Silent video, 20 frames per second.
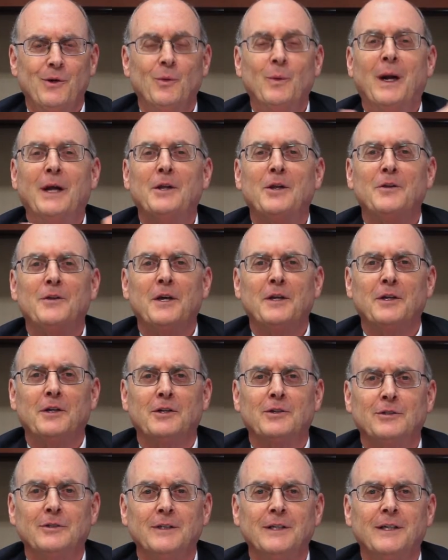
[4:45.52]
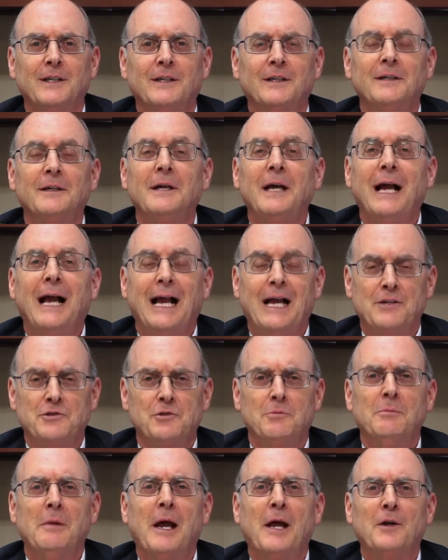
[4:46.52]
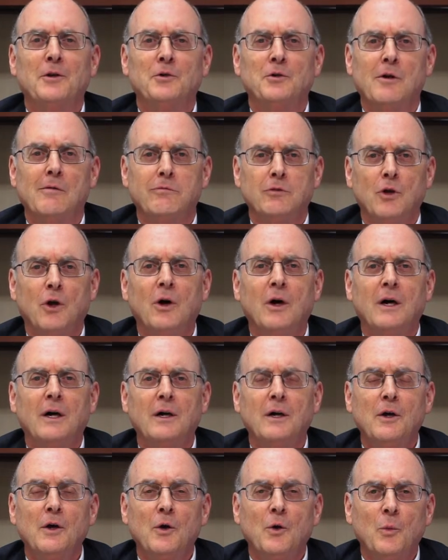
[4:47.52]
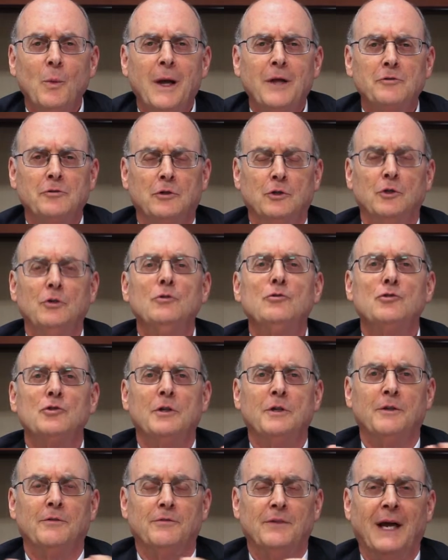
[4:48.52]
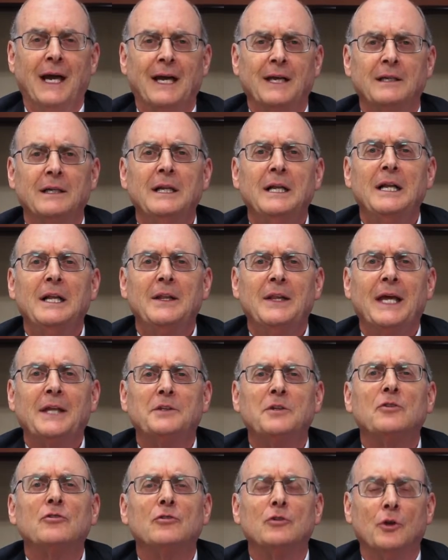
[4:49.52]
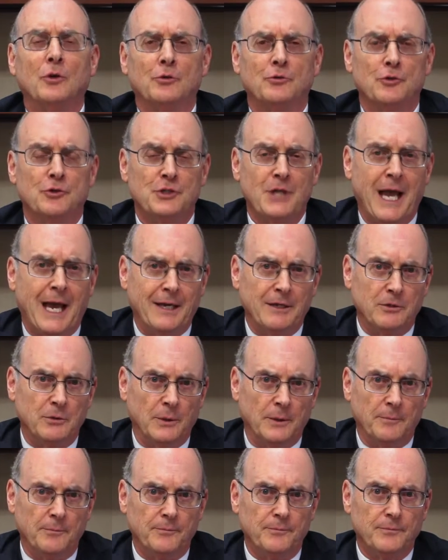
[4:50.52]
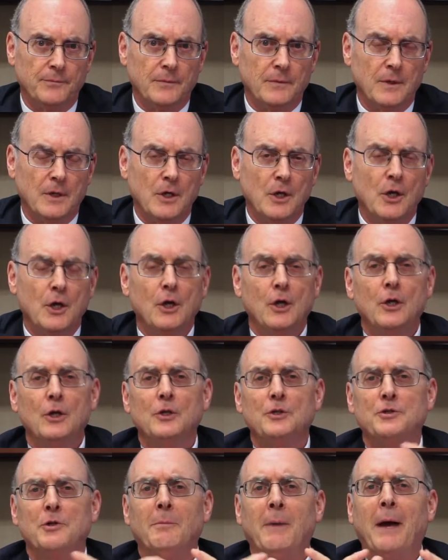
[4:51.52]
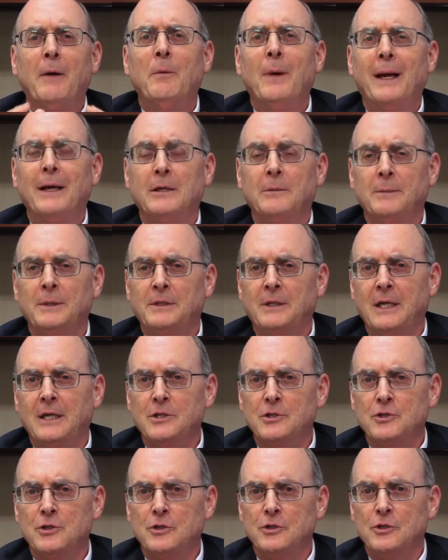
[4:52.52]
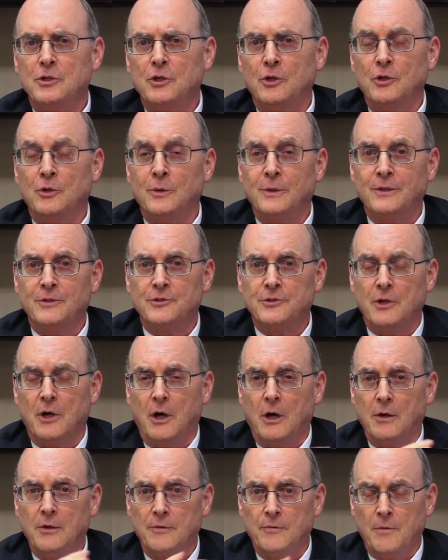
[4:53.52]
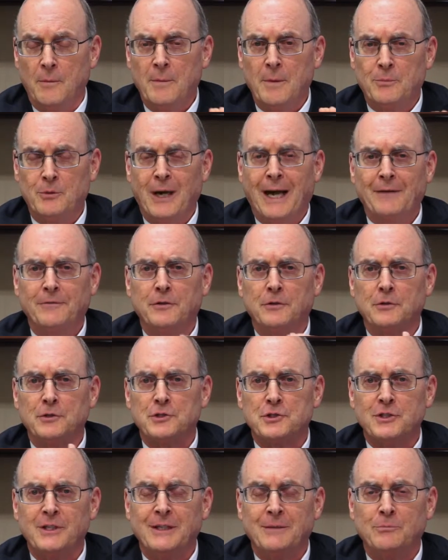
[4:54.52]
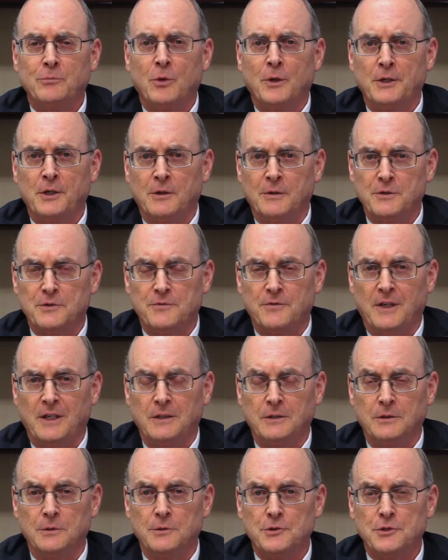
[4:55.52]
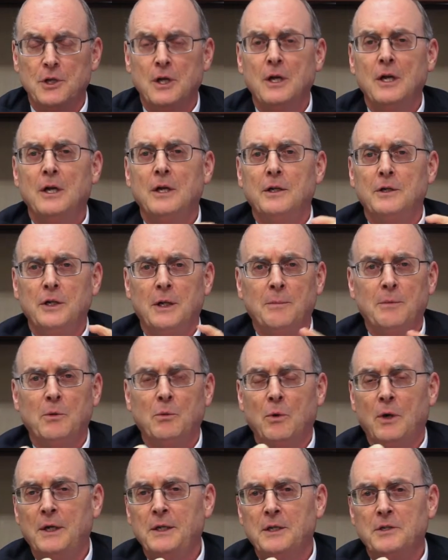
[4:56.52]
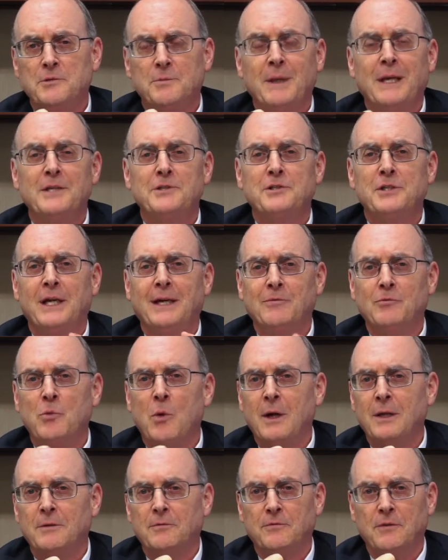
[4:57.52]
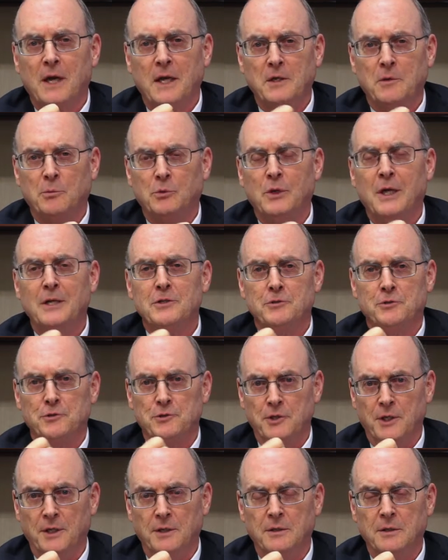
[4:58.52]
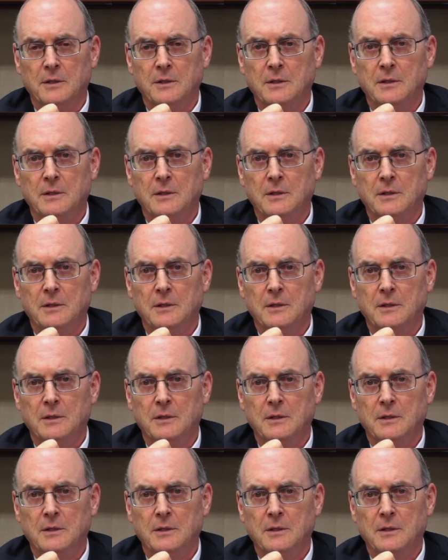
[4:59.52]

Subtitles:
rather than a clear, as a matter of law, resolution of the fact that disclosure is adequate. So my recommendation to you is, from a practical standpoint, are as follows. Number one, it's best to have qualified appraisals done.